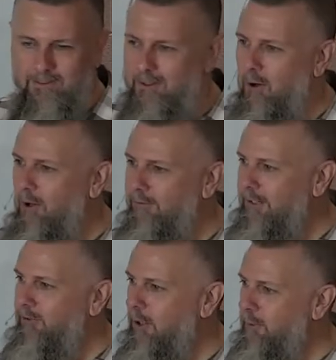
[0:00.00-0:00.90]
you know, all of
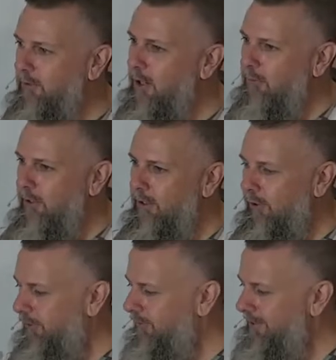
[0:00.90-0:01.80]
Satan's armies covering the
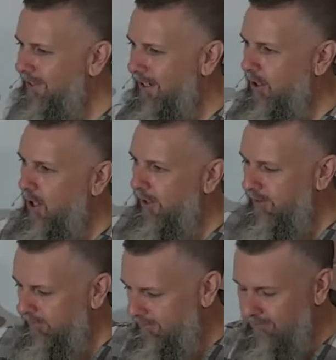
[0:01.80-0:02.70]
earth descend
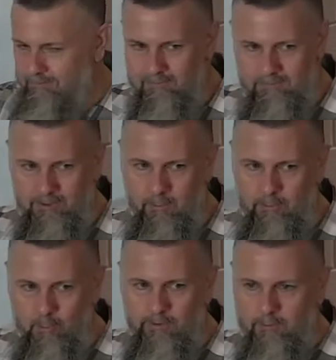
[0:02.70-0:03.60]
on, you know,
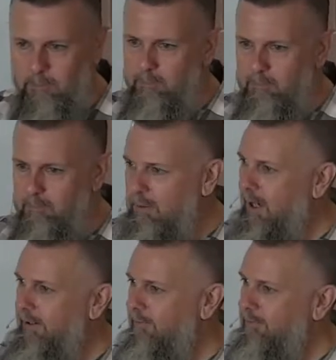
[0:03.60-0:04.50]
this one little
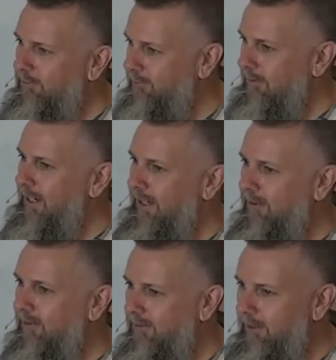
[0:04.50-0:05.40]
plot of
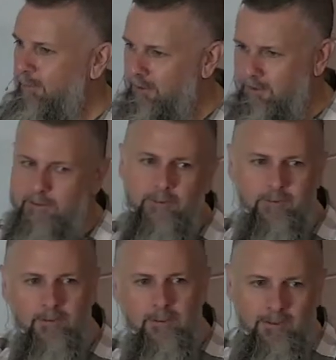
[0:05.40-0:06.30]
land in the Middle East.